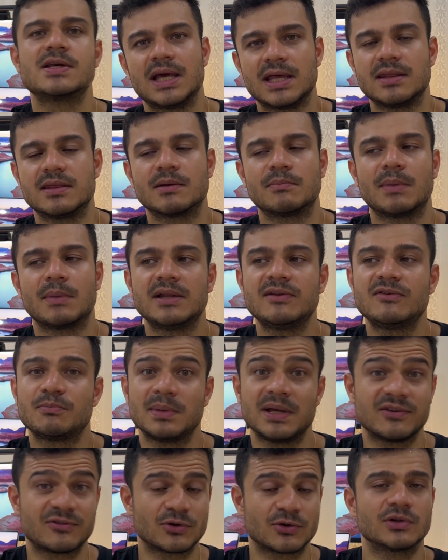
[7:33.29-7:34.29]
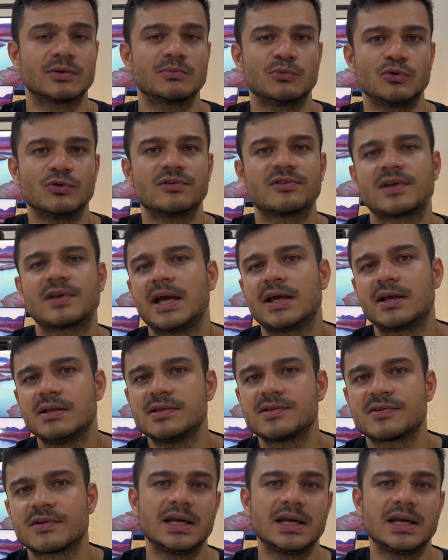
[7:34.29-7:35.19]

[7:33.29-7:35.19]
in the month based on the moon cycles.